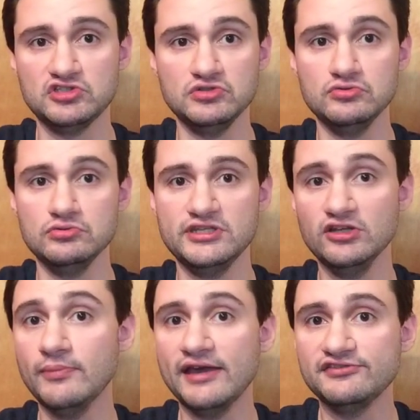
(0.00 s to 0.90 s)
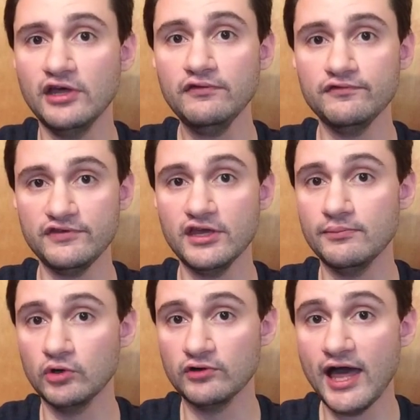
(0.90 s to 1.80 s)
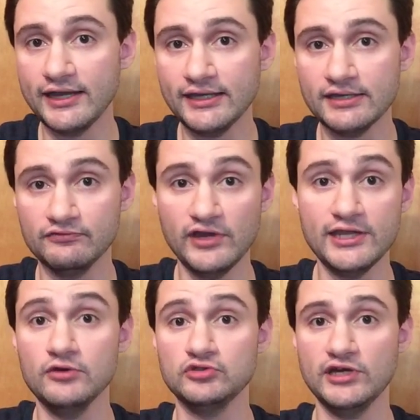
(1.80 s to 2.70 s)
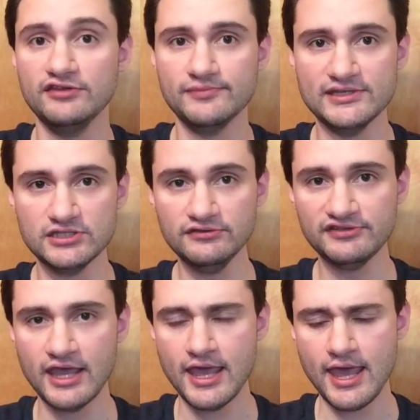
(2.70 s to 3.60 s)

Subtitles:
to kill myself via moronic radio transmissions,